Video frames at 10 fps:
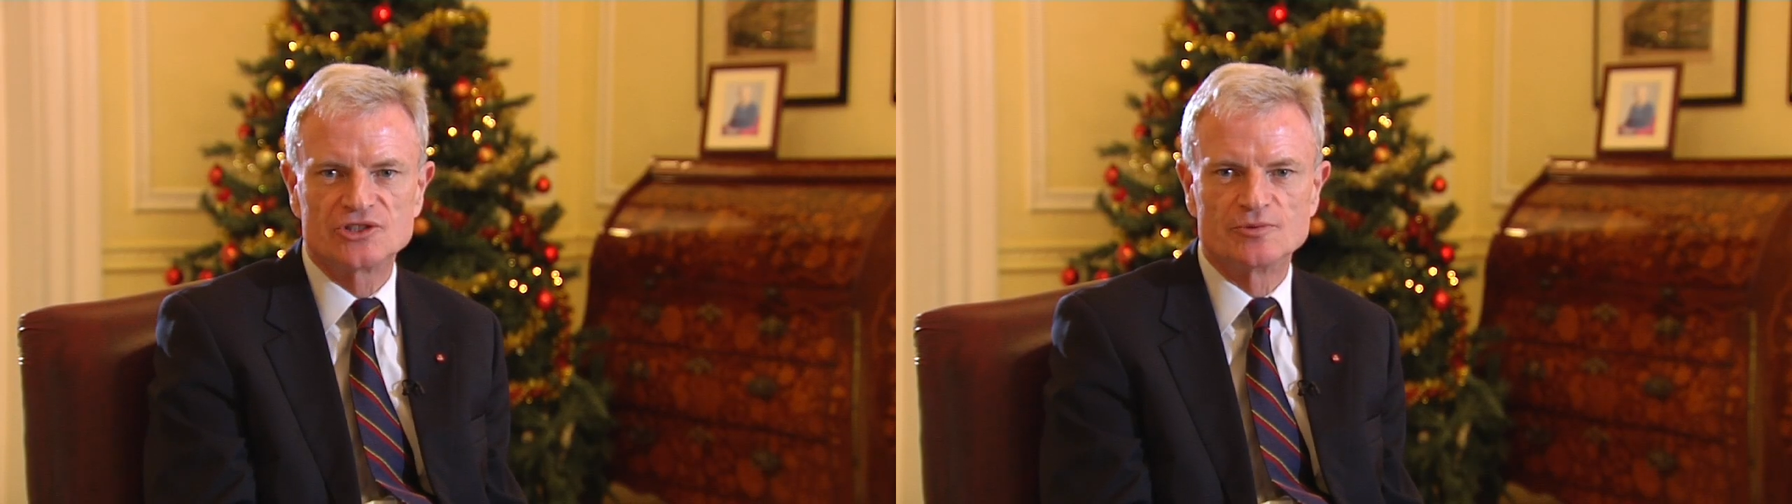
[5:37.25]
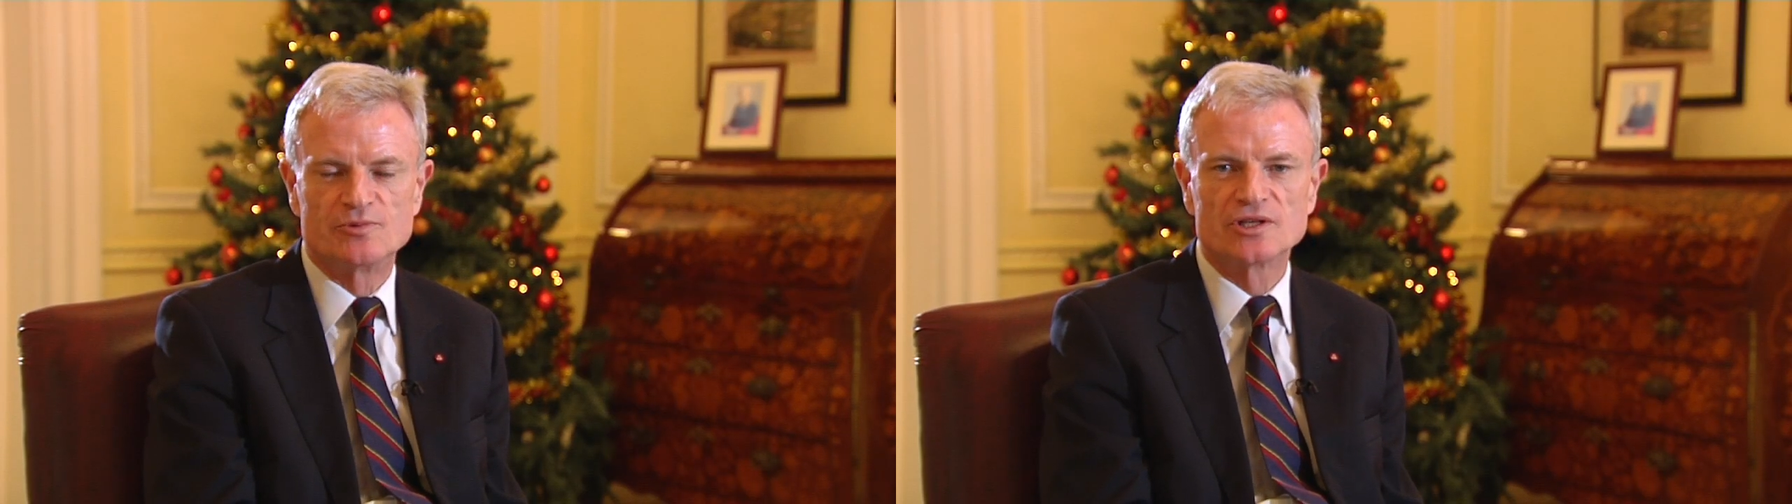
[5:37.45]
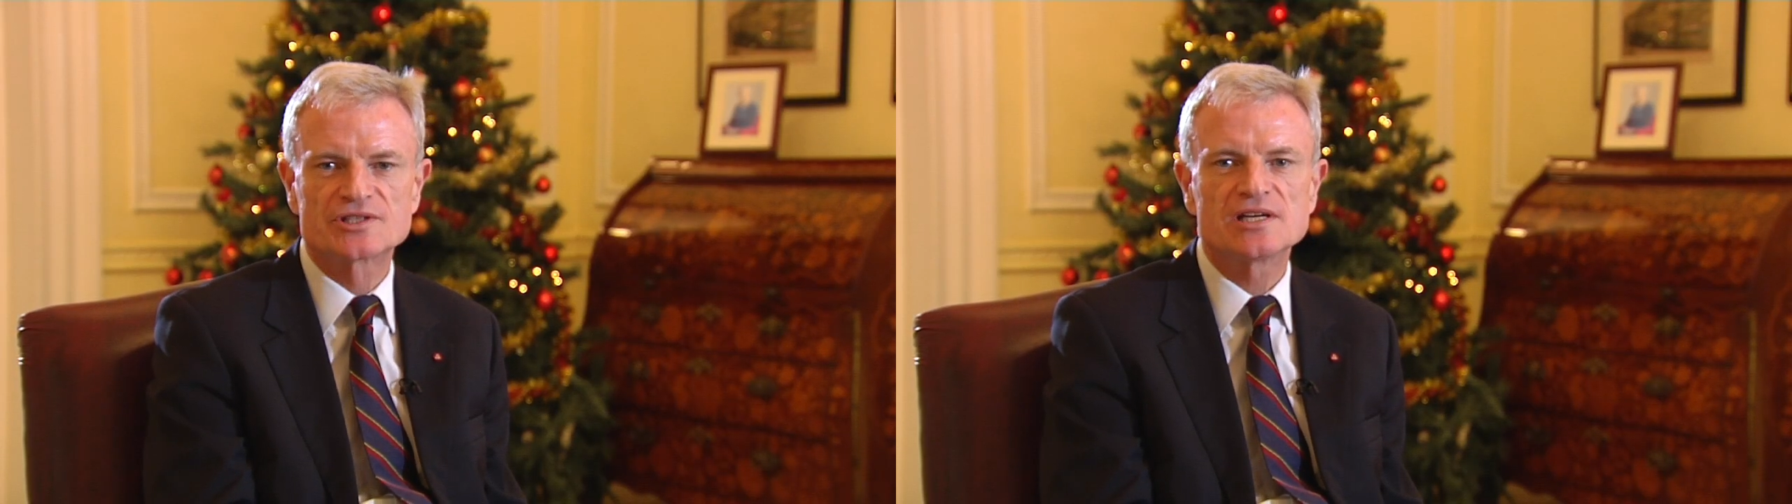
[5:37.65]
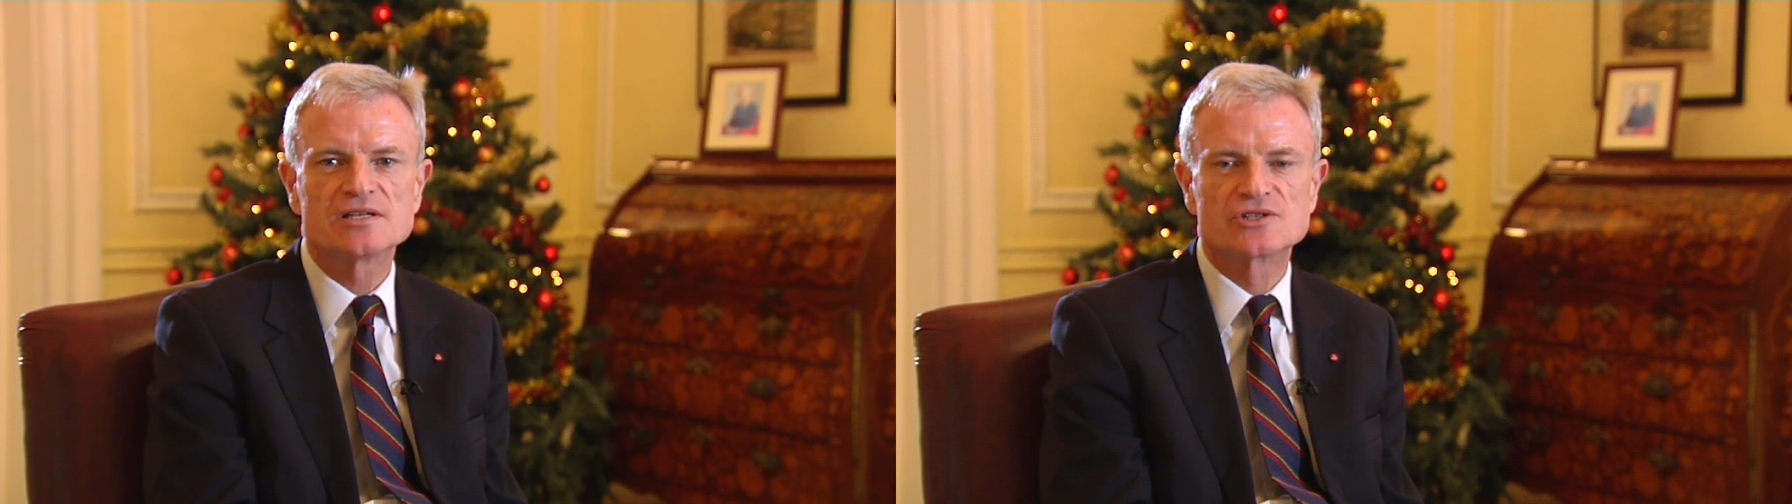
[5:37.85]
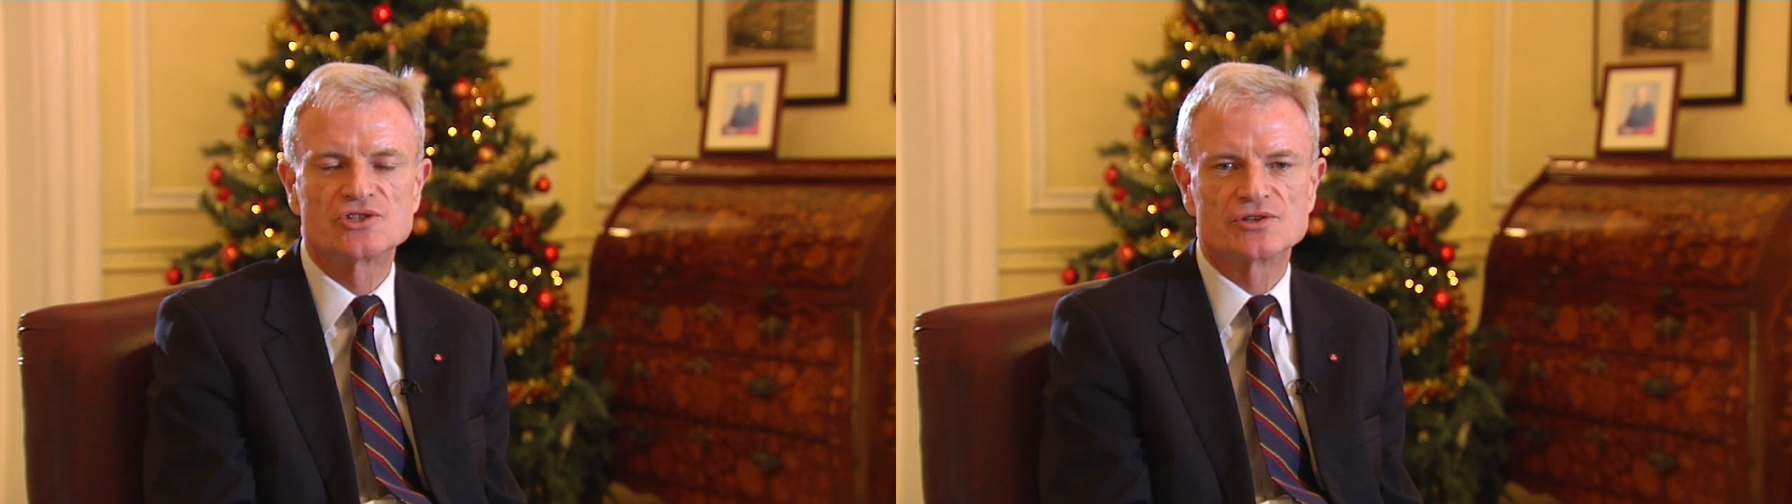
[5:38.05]

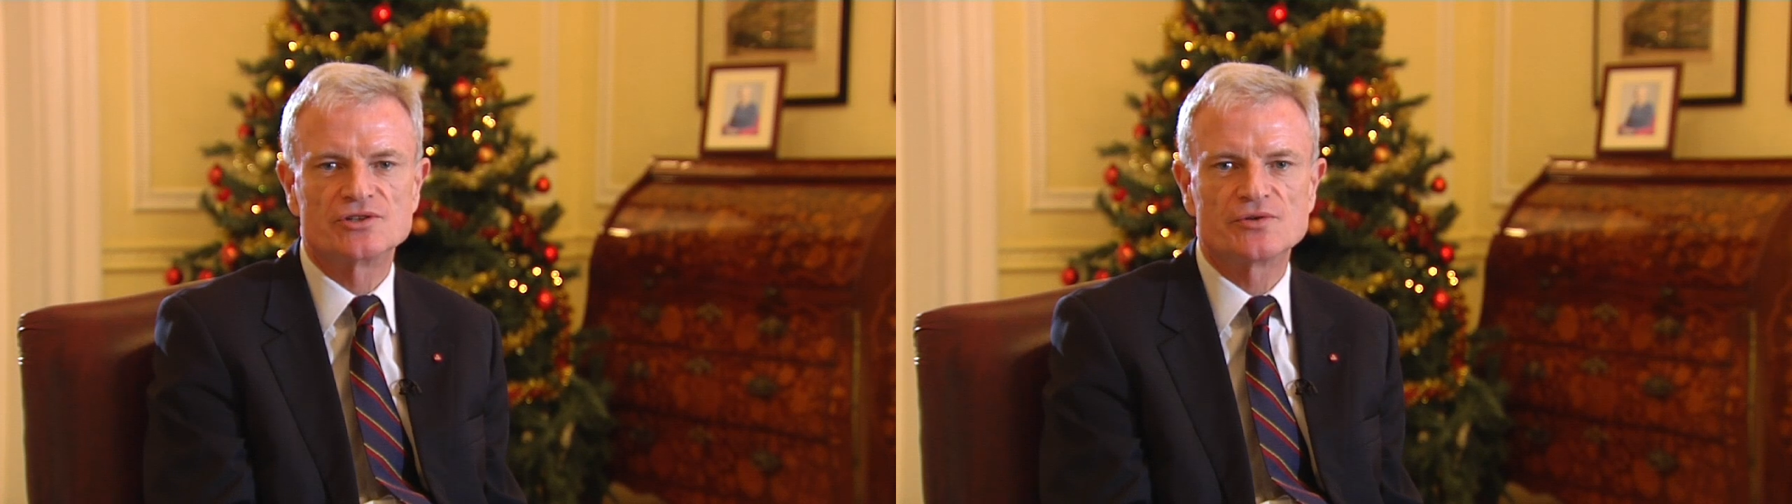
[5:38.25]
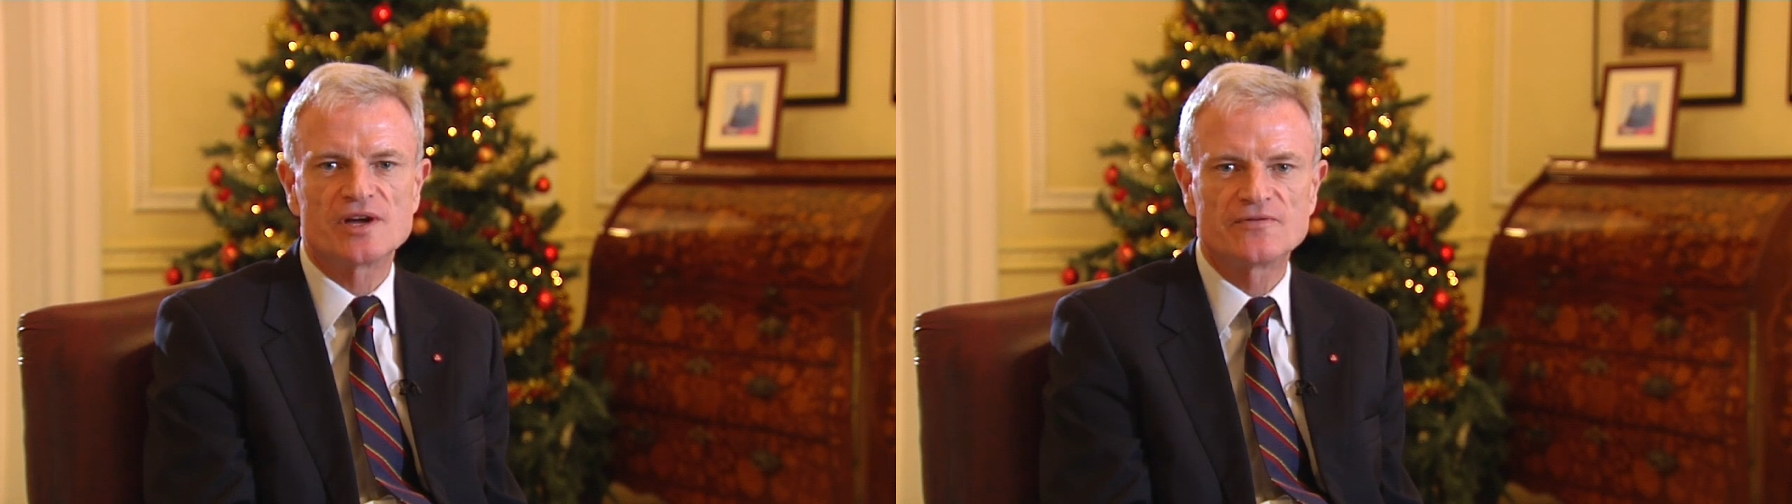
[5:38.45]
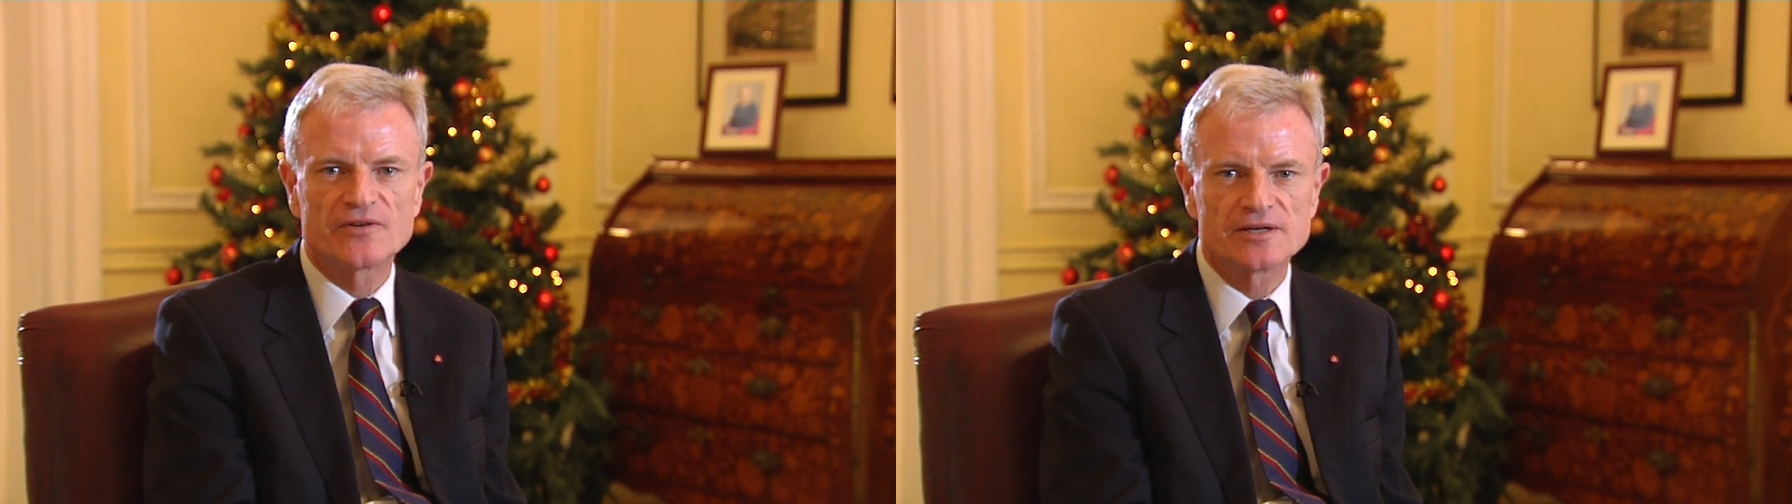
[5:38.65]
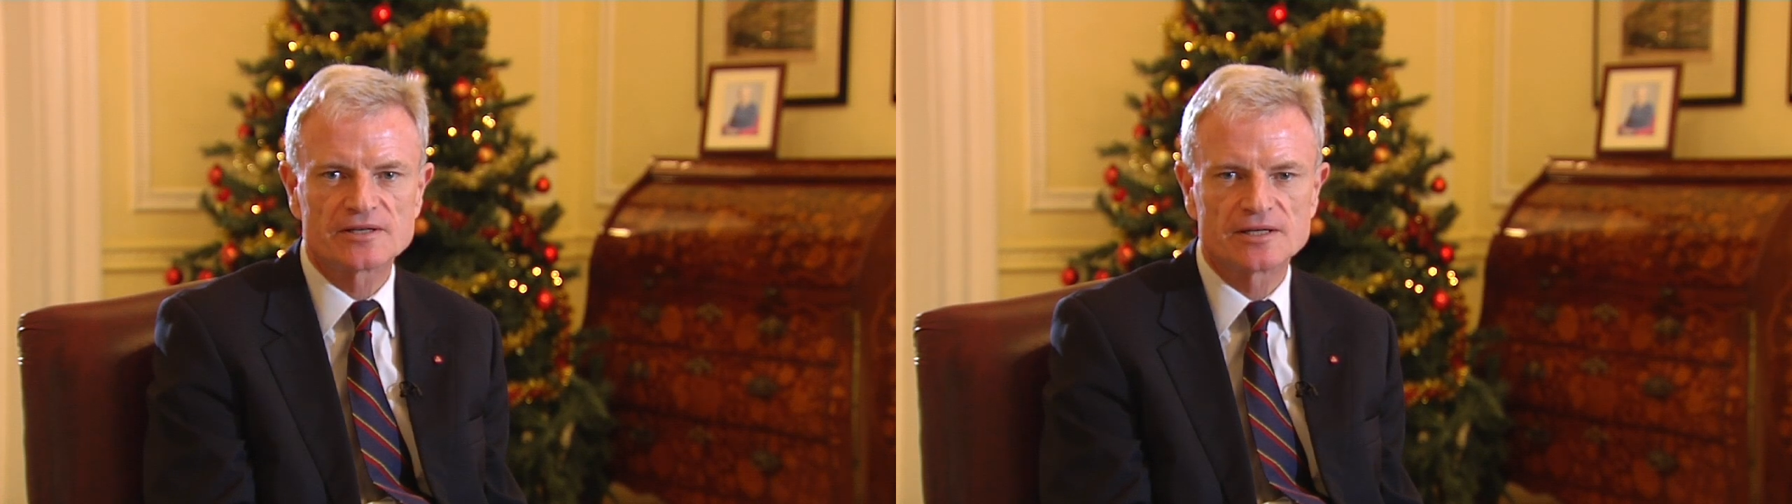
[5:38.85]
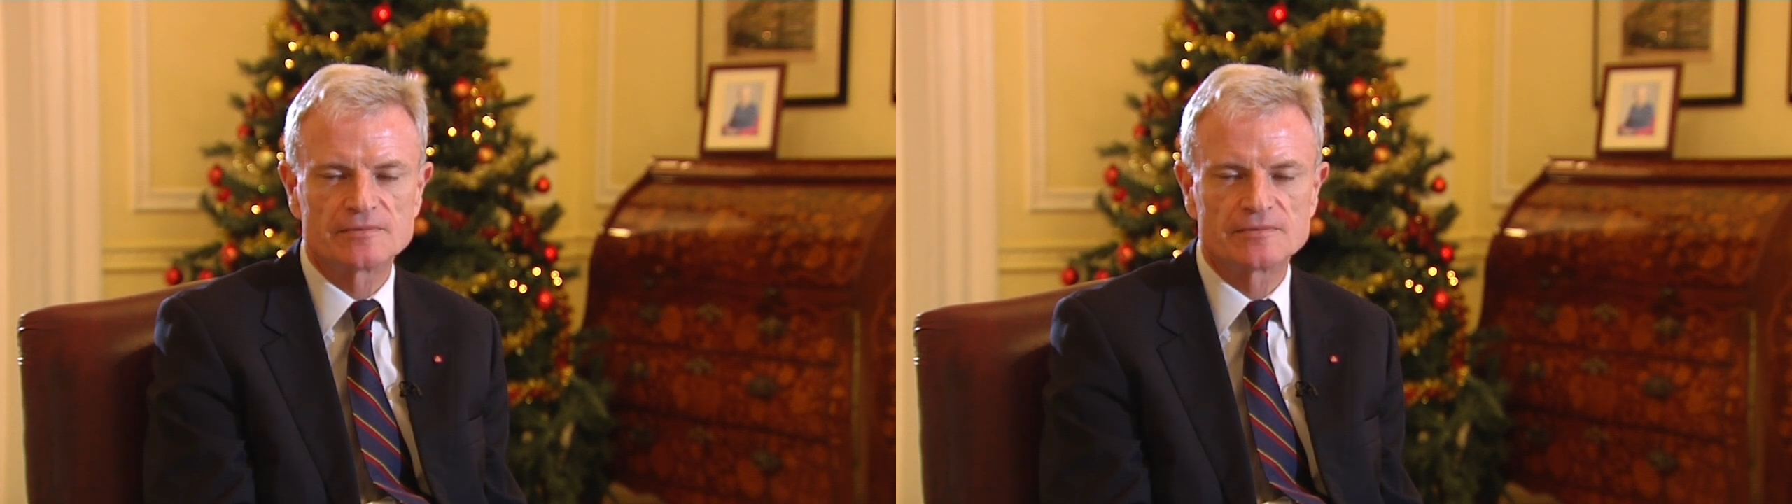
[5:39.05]
Gibraltar has joined UEFA